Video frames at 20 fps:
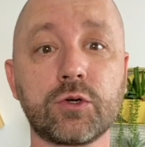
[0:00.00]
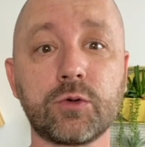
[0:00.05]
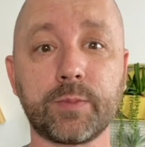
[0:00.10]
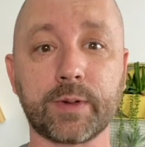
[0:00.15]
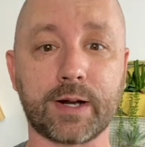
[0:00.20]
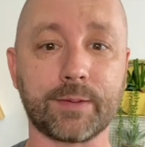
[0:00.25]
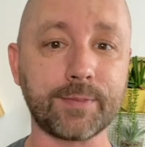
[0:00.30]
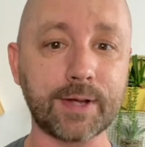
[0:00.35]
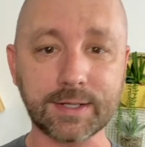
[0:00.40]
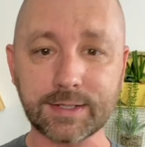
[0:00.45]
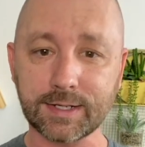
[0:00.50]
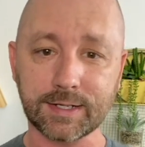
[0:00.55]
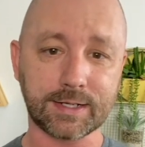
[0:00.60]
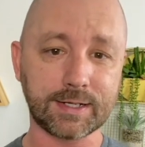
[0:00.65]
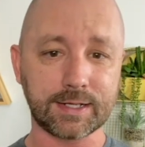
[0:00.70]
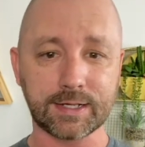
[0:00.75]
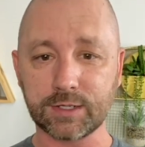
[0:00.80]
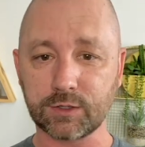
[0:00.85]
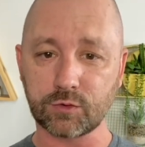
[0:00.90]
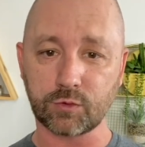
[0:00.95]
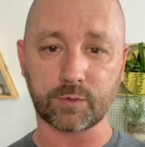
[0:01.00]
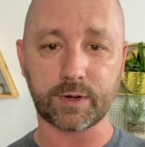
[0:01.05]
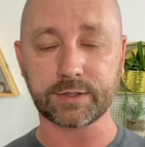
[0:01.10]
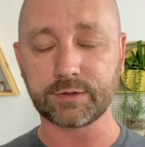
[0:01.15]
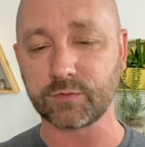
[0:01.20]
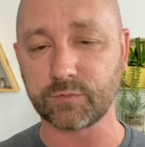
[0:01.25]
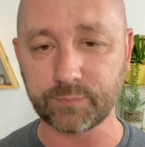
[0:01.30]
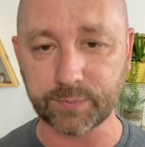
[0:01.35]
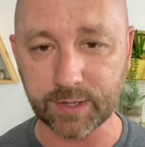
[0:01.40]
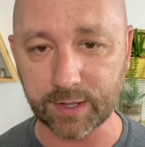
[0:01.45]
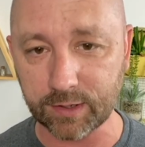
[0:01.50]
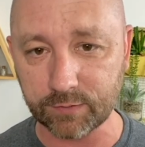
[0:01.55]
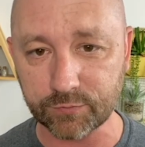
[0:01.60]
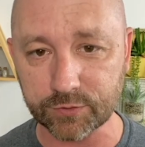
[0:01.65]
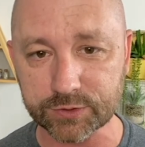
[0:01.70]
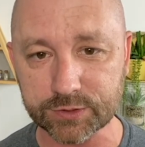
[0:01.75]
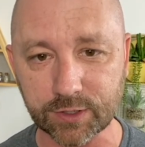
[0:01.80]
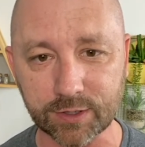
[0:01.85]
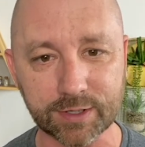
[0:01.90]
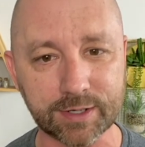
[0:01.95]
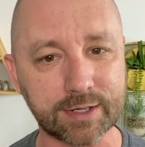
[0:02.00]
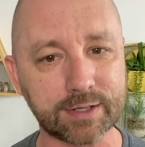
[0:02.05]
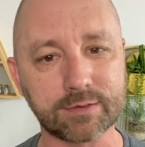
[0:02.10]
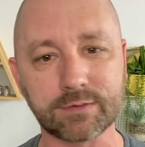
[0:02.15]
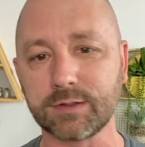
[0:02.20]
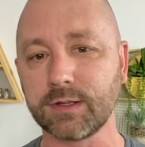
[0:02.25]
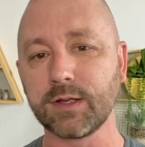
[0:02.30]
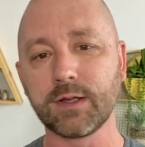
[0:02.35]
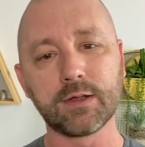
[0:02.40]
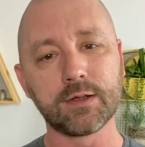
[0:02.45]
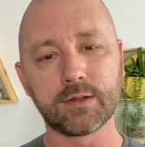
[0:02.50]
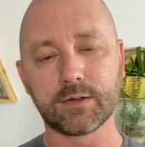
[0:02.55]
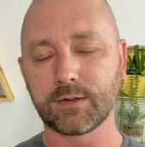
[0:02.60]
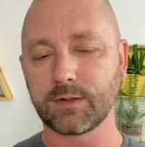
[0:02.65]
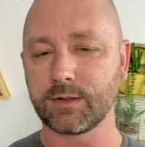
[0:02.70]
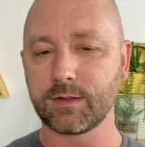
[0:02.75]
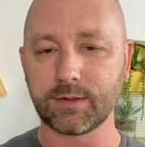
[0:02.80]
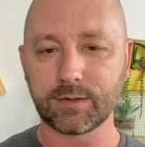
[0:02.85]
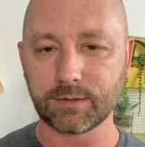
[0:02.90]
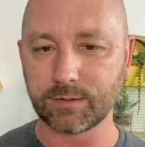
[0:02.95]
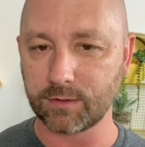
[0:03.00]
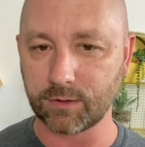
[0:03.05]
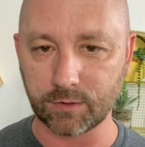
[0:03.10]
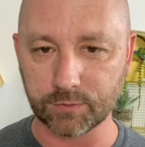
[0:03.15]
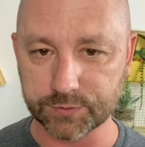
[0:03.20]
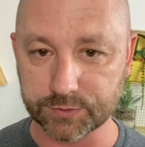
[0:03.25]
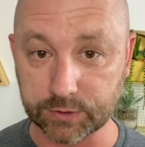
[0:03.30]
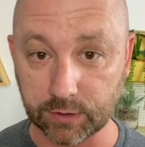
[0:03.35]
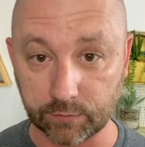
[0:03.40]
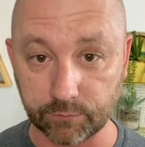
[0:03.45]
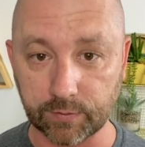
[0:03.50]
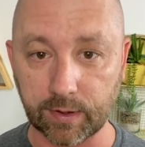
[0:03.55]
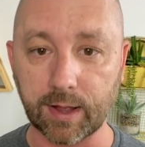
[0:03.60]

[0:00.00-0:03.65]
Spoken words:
but I'm not getting any corrective behaviors on it and all this stuff.